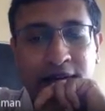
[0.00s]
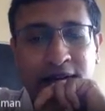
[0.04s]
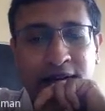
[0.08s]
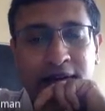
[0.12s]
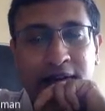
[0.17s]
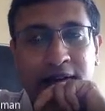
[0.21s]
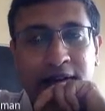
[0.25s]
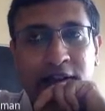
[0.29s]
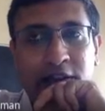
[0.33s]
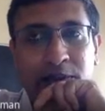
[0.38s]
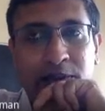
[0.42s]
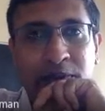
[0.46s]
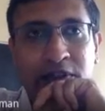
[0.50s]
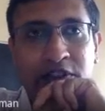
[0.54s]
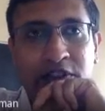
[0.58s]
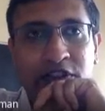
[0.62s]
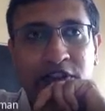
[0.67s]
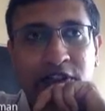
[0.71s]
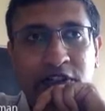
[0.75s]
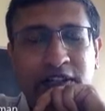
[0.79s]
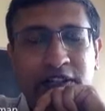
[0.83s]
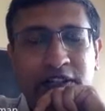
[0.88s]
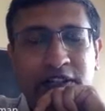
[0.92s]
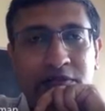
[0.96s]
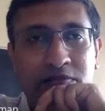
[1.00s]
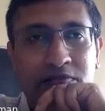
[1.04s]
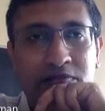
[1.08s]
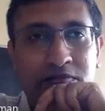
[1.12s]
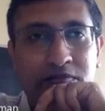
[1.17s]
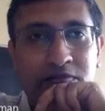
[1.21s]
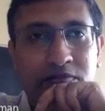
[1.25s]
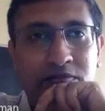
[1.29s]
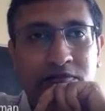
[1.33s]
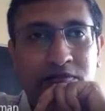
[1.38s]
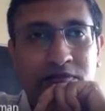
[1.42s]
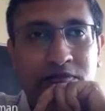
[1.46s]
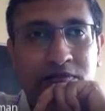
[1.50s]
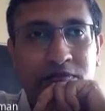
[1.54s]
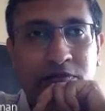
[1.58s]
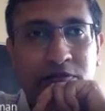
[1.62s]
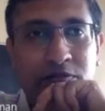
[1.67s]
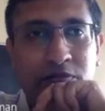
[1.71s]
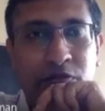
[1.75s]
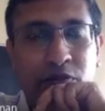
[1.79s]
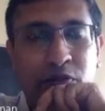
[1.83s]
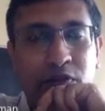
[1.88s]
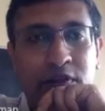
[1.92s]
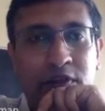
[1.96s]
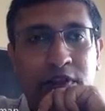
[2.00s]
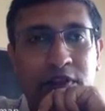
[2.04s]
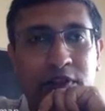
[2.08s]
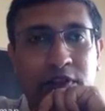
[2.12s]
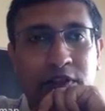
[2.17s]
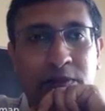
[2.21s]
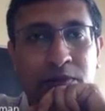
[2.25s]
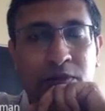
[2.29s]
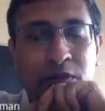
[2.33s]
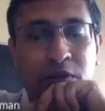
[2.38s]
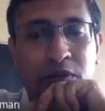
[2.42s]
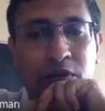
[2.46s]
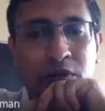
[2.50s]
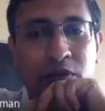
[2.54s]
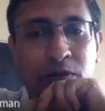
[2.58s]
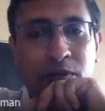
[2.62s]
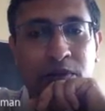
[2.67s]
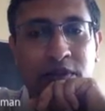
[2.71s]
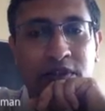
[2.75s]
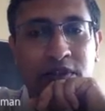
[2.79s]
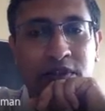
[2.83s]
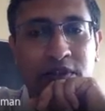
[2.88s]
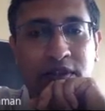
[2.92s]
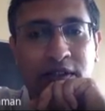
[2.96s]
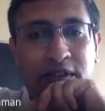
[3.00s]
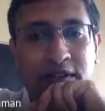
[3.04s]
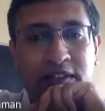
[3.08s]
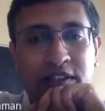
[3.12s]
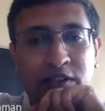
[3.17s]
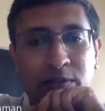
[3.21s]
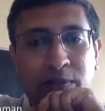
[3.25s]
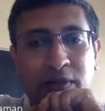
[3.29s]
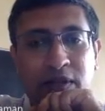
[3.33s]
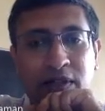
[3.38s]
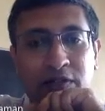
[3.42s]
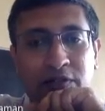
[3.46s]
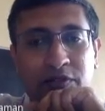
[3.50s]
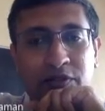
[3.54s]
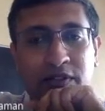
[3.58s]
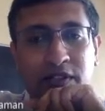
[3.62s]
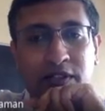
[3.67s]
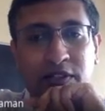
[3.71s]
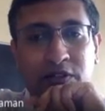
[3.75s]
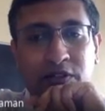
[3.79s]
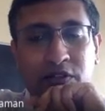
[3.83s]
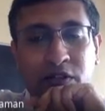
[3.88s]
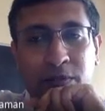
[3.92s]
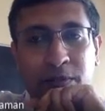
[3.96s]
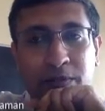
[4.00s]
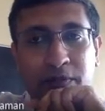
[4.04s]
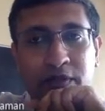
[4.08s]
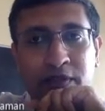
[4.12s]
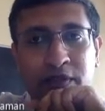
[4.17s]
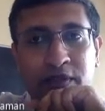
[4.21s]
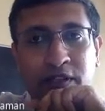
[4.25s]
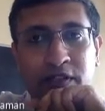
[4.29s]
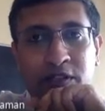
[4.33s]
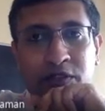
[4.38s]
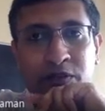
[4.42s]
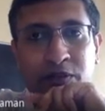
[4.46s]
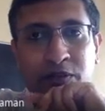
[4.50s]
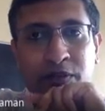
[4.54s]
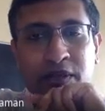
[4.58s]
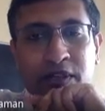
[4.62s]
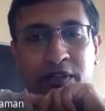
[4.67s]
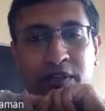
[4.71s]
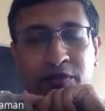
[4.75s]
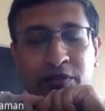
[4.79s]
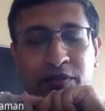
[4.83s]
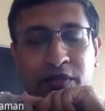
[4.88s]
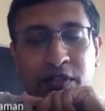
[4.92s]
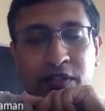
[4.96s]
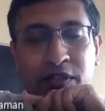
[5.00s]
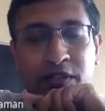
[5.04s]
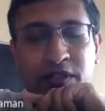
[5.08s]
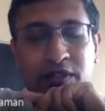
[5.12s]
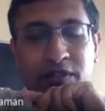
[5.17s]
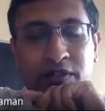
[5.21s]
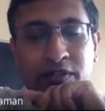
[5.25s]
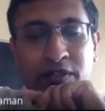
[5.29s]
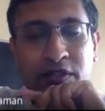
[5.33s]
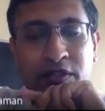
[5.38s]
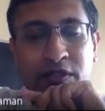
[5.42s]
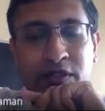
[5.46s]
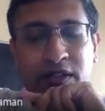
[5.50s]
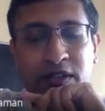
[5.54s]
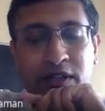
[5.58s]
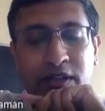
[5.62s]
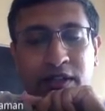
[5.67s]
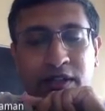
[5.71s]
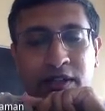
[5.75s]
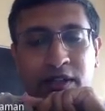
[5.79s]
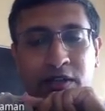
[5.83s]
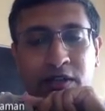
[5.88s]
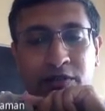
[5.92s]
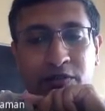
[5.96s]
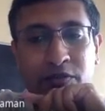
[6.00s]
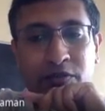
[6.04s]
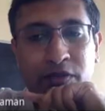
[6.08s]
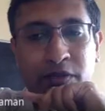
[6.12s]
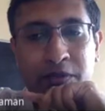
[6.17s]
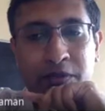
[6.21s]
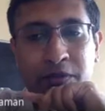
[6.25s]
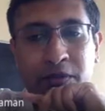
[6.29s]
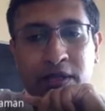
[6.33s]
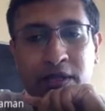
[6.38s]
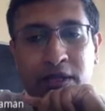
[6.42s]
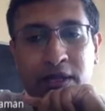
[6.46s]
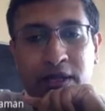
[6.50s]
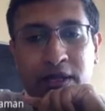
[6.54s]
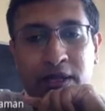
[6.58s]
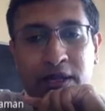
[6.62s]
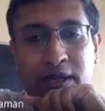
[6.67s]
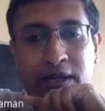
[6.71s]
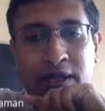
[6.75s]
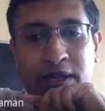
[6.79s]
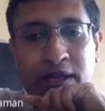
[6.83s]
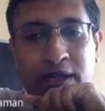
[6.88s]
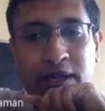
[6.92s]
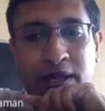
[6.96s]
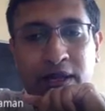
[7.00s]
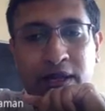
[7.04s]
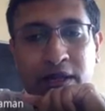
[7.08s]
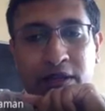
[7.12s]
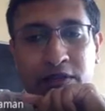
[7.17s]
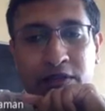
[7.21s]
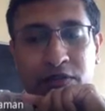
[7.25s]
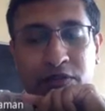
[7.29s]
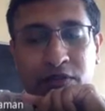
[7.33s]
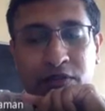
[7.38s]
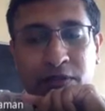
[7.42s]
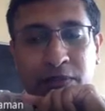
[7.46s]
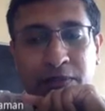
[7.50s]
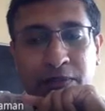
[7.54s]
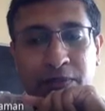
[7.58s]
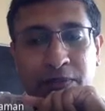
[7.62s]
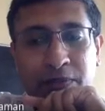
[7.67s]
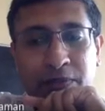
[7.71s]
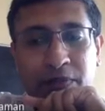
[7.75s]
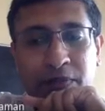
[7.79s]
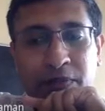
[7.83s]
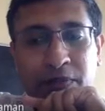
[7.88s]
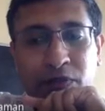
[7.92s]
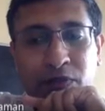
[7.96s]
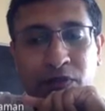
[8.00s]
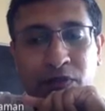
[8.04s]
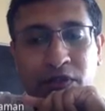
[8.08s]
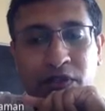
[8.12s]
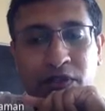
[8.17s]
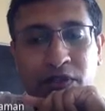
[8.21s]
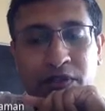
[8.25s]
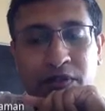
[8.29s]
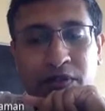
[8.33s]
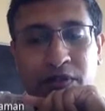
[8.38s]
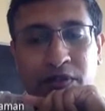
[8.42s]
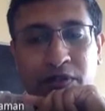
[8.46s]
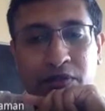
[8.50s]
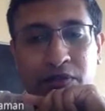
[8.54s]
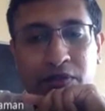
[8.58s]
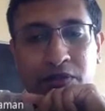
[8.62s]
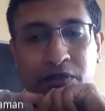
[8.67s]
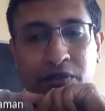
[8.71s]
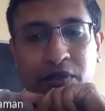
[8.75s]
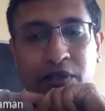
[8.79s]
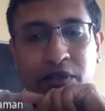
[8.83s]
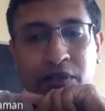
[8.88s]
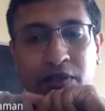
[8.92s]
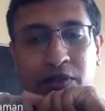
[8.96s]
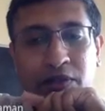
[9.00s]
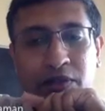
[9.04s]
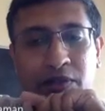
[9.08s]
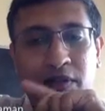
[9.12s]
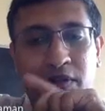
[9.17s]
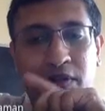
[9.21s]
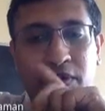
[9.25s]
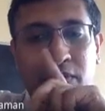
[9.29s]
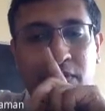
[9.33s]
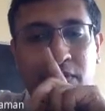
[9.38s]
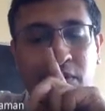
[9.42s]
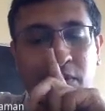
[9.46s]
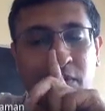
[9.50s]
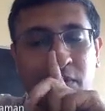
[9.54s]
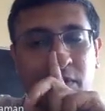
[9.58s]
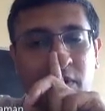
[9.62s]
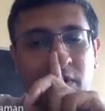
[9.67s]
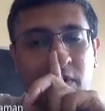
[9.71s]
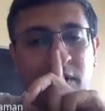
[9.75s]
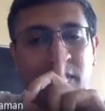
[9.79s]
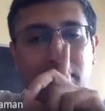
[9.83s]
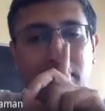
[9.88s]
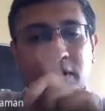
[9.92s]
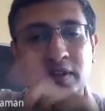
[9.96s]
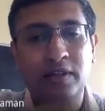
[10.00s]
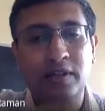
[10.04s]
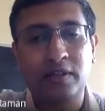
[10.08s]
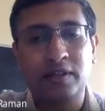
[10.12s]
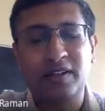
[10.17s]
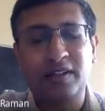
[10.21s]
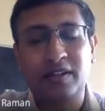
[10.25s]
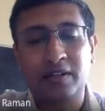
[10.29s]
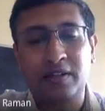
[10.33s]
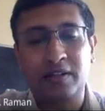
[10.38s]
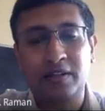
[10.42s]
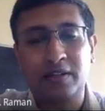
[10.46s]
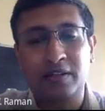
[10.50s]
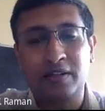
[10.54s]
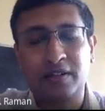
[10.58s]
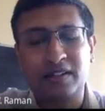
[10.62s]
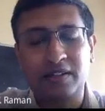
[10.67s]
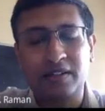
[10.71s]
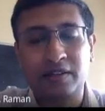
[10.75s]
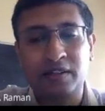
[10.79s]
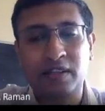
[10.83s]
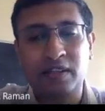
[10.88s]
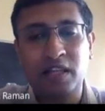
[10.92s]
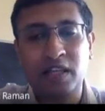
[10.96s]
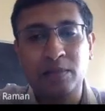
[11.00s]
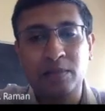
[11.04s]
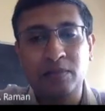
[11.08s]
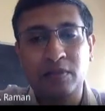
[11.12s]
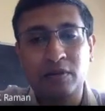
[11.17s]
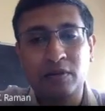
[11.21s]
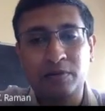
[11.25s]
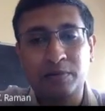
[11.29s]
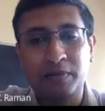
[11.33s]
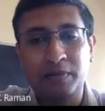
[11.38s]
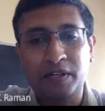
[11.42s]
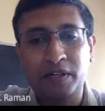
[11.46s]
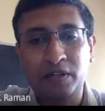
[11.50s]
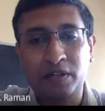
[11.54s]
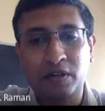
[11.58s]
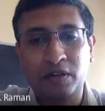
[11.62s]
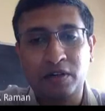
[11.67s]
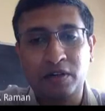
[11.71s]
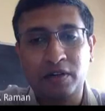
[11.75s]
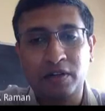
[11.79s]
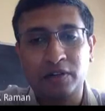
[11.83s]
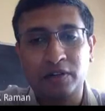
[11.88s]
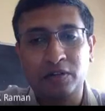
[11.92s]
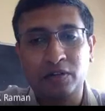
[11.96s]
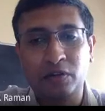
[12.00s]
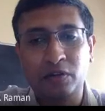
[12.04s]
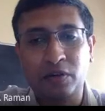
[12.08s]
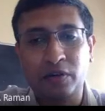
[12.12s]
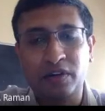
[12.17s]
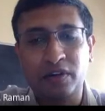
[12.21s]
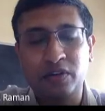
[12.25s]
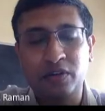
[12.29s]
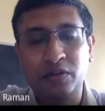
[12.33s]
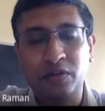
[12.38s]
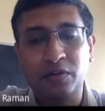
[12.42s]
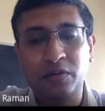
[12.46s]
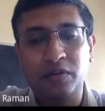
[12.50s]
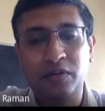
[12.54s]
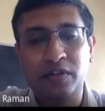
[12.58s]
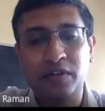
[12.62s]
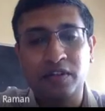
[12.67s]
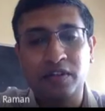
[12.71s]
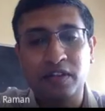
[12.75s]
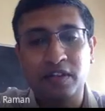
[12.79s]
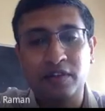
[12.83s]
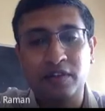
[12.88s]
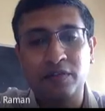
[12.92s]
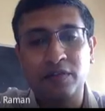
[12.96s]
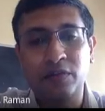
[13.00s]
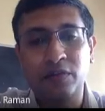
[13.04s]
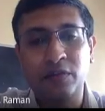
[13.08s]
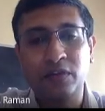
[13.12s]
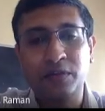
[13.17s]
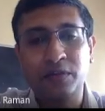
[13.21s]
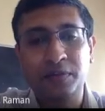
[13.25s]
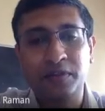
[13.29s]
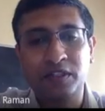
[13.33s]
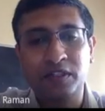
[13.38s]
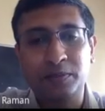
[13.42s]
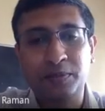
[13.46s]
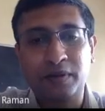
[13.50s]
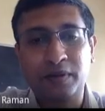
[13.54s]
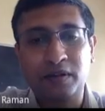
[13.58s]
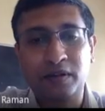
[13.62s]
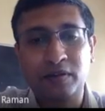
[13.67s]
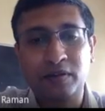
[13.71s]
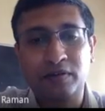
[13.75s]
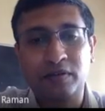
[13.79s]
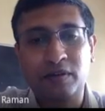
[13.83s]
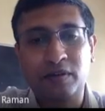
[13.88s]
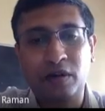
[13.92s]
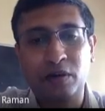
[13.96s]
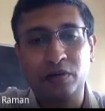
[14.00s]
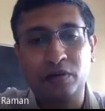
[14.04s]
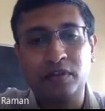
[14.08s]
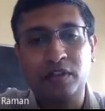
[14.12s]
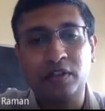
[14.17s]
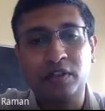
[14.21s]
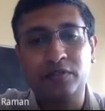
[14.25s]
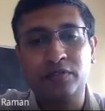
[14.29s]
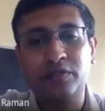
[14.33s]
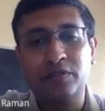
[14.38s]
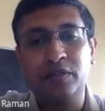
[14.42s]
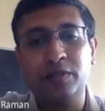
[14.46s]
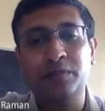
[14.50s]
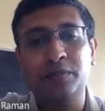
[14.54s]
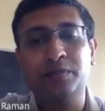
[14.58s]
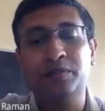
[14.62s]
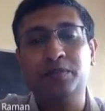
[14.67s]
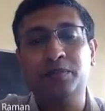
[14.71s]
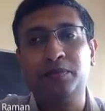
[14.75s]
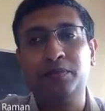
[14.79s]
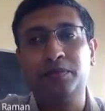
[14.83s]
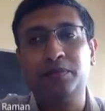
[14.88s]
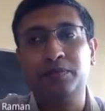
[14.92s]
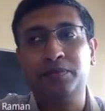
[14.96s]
especially focusing more towards condensed matter physics topics. That's where I come from. So the overall theme of my talk is going to give you a perspective of how thin film